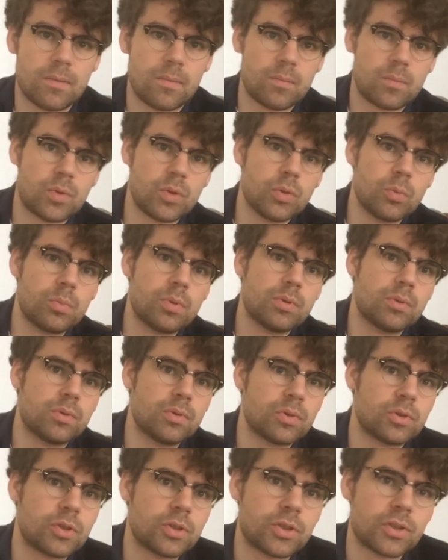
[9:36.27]

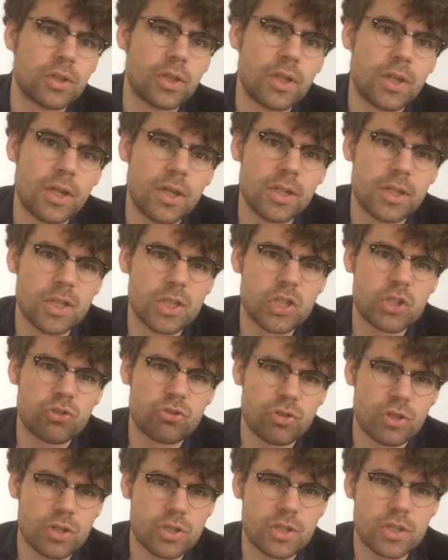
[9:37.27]
pupils
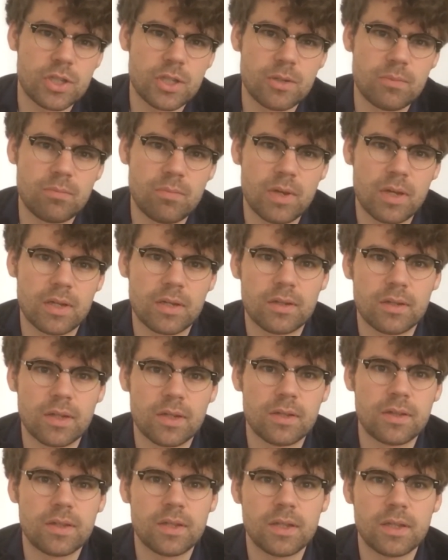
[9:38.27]
distrust him and they
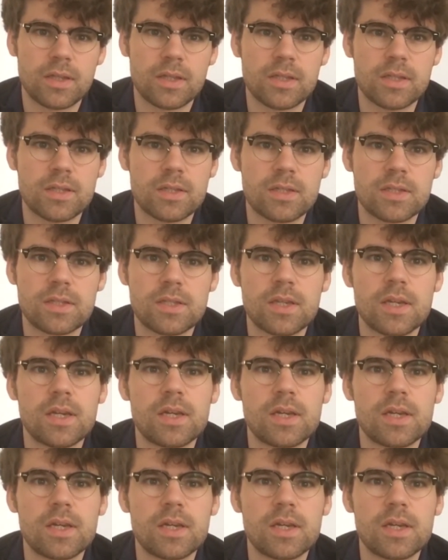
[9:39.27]
think he's